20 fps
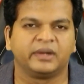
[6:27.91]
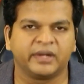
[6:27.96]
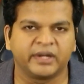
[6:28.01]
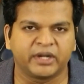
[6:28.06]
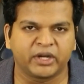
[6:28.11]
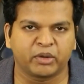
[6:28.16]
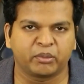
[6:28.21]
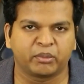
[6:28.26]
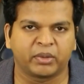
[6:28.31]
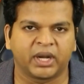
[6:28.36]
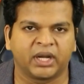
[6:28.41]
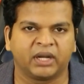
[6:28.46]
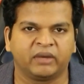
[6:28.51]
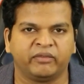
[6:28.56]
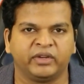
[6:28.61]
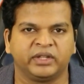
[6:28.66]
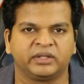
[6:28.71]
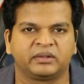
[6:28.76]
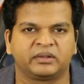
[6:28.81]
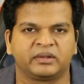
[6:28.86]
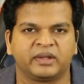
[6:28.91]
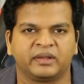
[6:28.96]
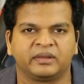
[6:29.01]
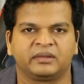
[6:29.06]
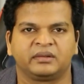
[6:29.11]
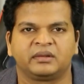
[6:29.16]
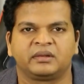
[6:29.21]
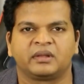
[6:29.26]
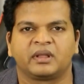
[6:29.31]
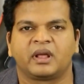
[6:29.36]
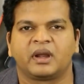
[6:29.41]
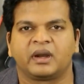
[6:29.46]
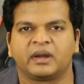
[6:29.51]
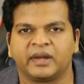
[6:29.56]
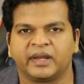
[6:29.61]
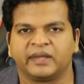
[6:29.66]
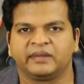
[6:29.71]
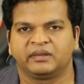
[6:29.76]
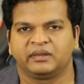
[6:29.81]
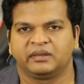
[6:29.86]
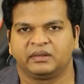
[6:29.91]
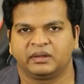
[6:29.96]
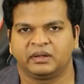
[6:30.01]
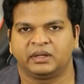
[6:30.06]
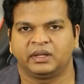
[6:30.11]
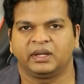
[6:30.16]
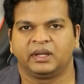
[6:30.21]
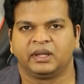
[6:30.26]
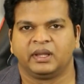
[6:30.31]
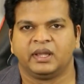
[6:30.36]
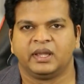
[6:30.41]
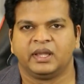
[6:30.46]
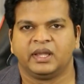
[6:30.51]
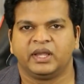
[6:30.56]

determine which tests are necessary.